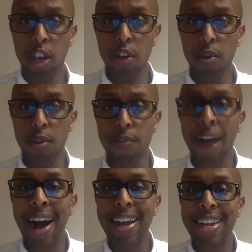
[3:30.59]
you will
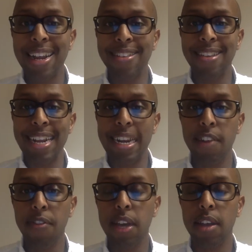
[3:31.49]
find a
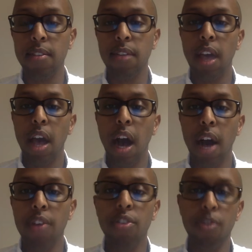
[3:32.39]
significant
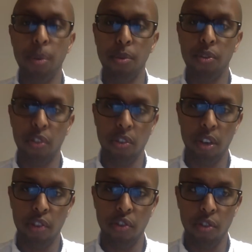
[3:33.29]

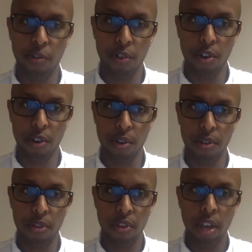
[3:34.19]
underrepresentation of
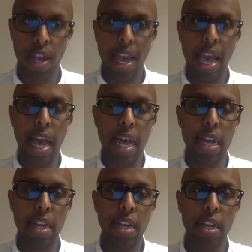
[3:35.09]
girls
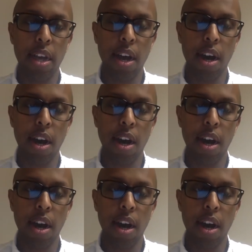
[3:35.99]
and